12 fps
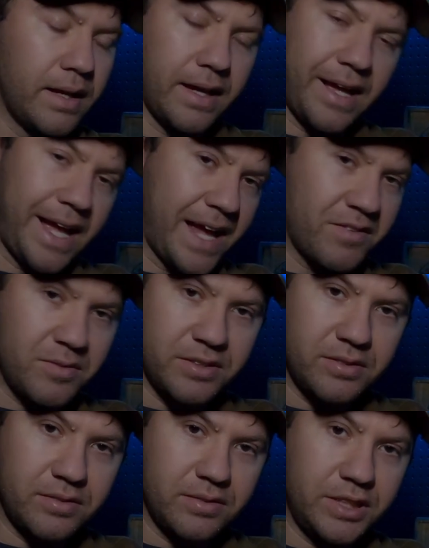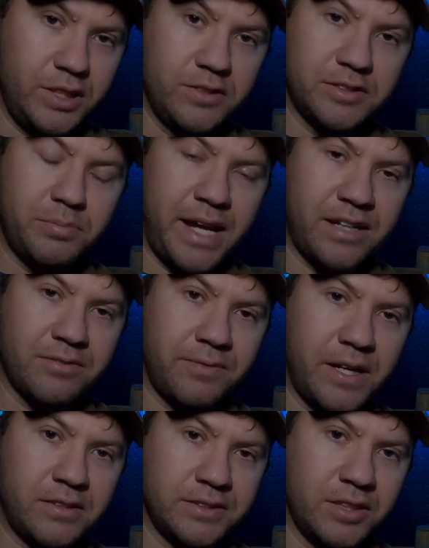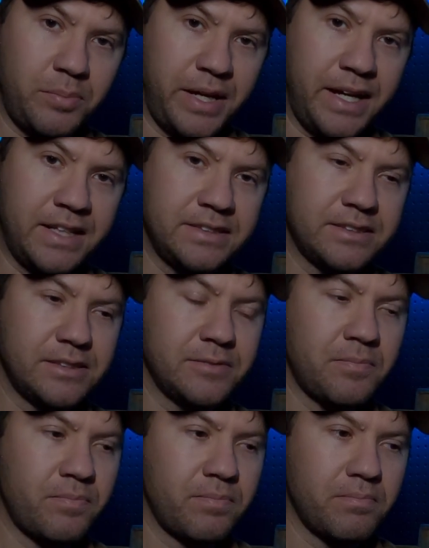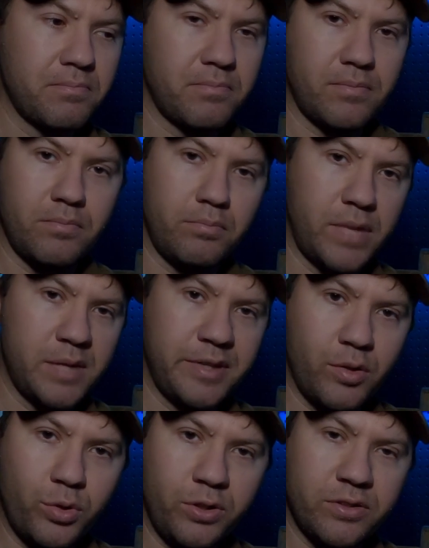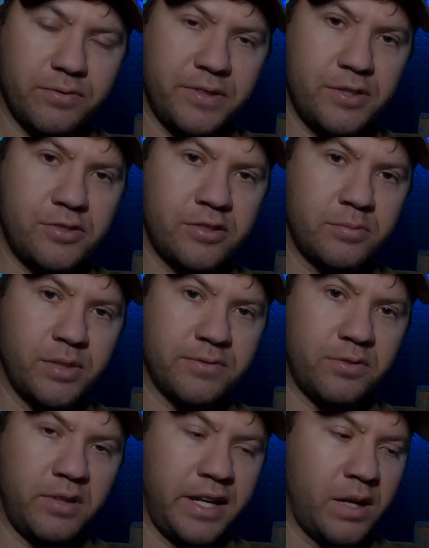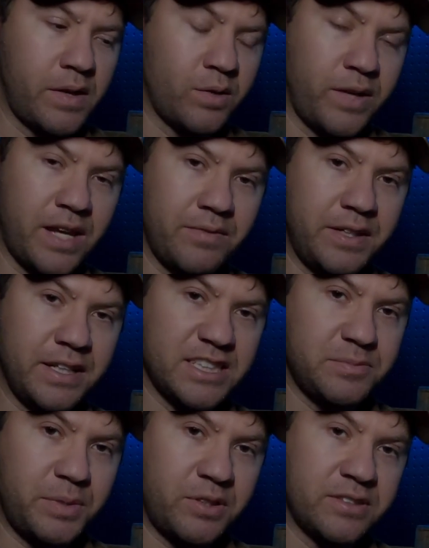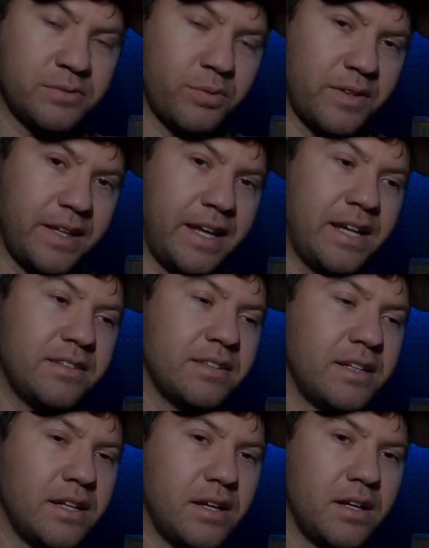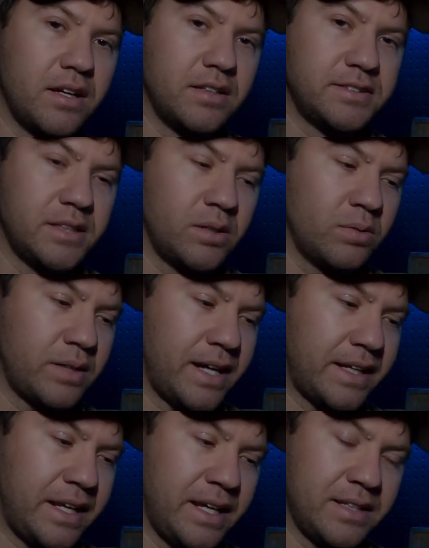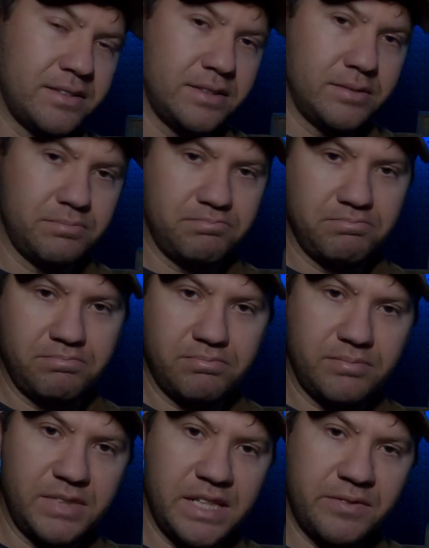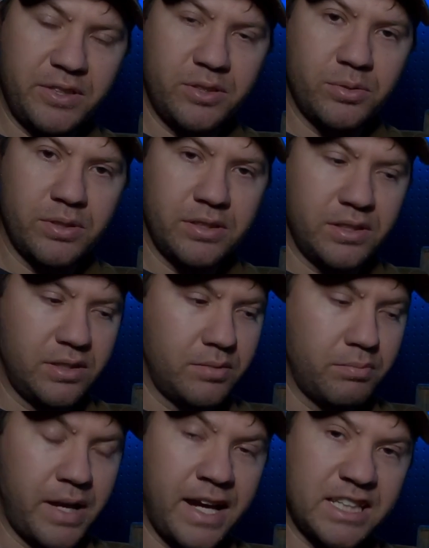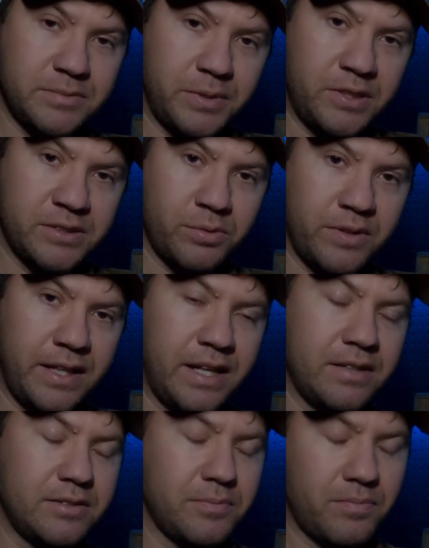I haven't used magnifiers in the past. Maybe I will in the future, but for now I don't have any experience with that, so I can't give you my experience with that.